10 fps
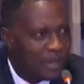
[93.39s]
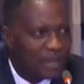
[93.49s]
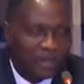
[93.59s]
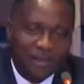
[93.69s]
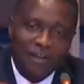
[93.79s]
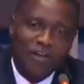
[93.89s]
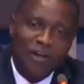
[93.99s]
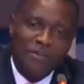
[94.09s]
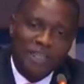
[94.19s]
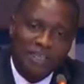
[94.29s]
A
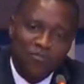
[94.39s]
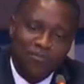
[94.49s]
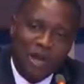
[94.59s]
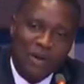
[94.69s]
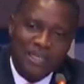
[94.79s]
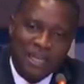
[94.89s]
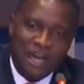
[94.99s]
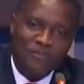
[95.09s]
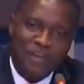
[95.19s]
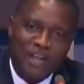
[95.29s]
curriculum that empowers
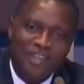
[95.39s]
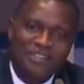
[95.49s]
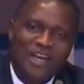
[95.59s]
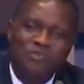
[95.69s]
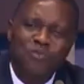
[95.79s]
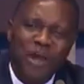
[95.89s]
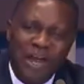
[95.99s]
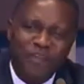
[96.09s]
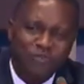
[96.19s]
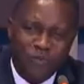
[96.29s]
the African child to
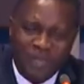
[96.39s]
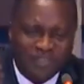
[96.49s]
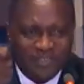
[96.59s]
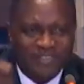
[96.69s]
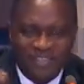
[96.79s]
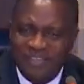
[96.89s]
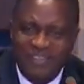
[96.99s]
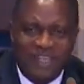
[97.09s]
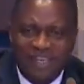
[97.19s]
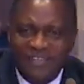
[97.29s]
ask questions
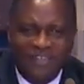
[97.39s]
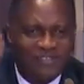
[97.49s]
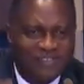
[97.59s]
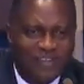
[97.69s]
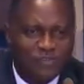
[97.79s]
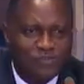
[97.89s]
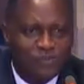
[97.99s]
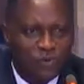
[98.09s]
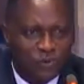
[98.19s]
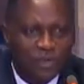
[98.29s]
and challenge the
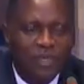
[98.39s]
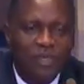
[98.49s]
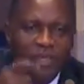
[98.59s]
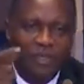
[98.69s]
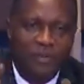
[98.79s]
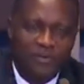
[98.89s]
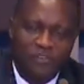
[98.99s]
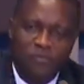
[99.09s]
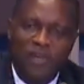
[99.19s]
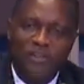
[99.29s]
status quo
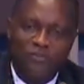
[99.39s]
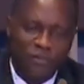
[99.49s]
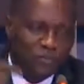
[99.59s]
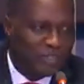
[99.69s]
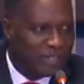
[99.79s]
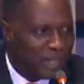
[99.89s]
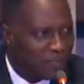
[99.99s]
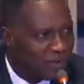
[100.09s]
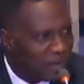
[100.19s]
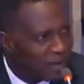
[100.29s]
respectfully within the
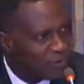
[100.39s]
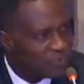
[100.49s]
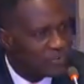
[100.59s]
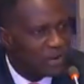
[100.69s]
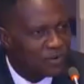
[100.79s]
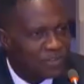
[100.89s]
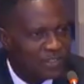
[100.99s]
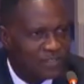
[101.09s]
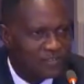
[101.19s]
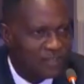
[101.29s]
African cultural
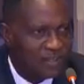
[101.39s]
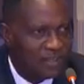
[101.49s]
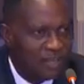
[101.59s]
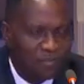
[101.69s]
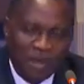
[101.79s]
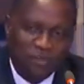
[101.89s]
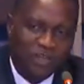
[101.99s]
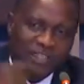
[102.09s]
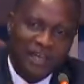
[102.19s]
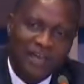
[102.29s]
context. But
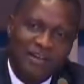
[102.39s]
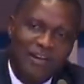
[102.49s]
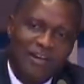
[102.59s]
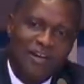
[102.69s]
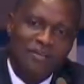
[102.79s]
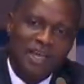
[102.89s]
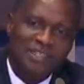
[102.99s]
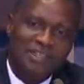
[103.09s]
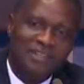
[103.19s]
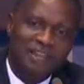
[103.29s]
not a curriculum
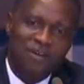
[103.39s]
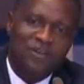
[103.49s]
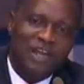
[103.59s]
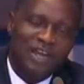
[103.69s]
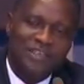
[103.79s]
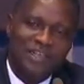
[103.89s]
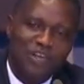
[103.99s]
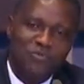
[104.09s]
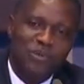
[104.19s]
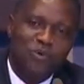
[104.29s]
that tells the African
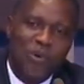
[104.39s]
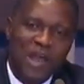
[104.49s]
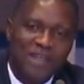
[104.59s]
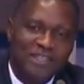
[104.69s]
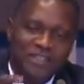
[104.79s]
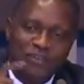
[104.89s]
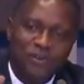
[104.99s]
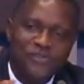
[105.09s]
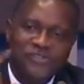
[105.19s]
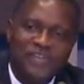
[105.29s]
child to be quiet and
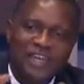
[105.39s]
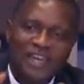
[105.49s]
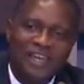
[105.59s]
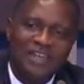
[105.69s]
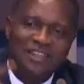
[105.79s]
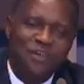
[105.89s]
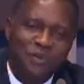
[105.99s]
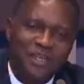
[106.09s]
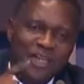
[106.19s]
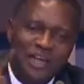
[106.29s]
don't say
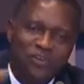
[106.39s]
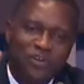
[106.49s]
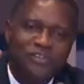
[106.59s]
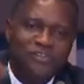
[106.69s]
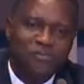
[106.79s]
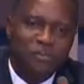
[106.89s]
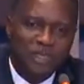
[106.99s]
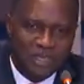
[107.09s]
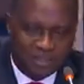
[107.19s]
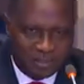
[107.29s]
anything when the adult is
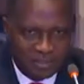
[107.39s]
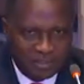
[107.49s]
speaking.